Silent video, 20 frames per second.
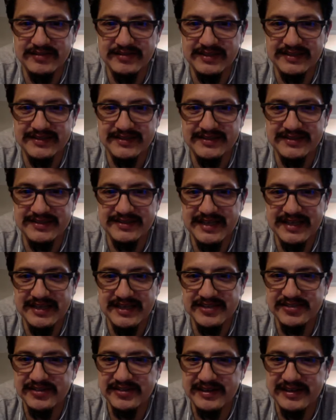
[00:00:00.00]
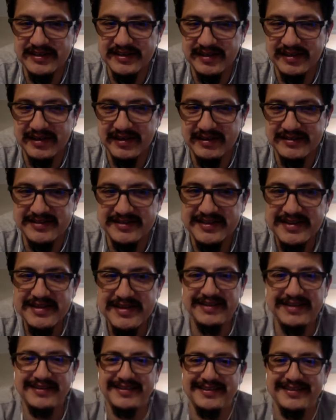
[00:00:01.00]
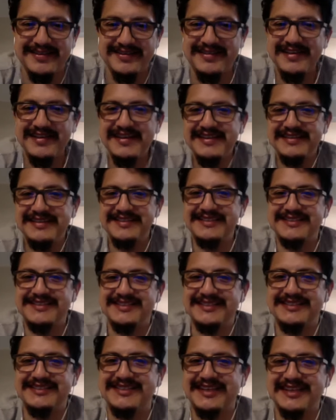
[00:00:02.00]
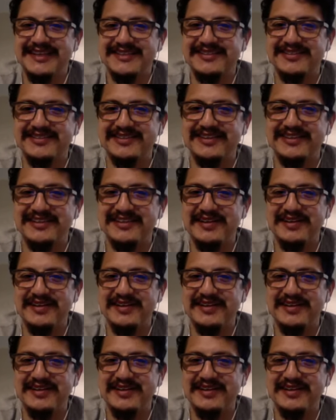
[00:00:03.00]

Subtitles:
this is actually not, this is actually not